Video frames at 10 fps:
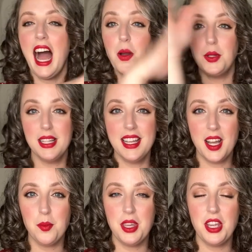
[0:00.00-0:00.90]
I will link
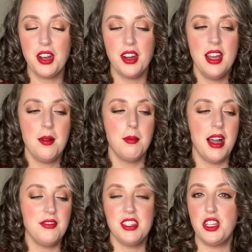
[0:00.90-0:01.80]
up here
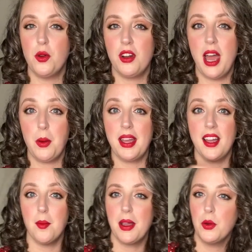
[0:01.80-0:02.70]
my video on how I
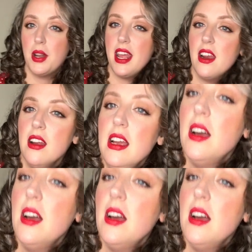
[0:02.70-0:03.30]
cut my own hair